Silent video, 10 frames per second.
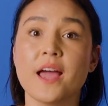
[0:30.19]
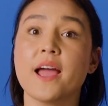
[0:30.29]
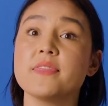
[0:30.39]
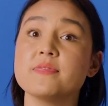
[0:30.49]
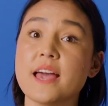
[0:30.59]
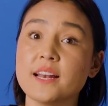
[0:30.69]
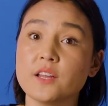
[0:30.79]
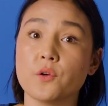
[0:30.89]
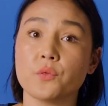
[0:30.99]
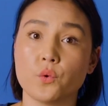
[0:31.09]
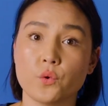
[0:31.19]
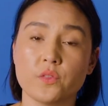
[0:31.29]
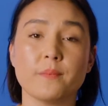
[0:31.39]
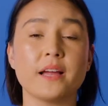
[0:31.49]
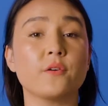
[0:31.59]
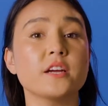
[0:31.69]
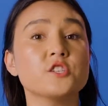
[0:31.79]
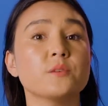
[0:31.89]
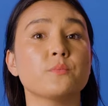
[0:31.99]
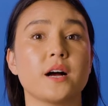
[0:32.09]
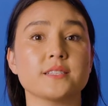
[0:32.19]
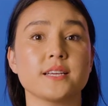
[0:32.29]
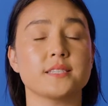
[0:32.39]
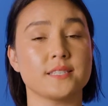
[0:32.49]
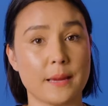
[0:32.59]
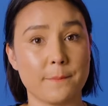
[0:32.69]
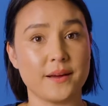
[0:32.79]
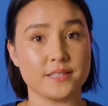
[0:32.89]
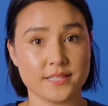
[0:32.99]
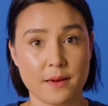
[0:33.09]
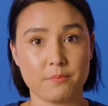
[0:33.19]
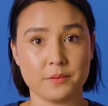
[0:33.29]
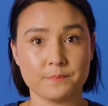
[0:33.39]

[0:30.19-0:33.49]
and then go through the migration process step by step.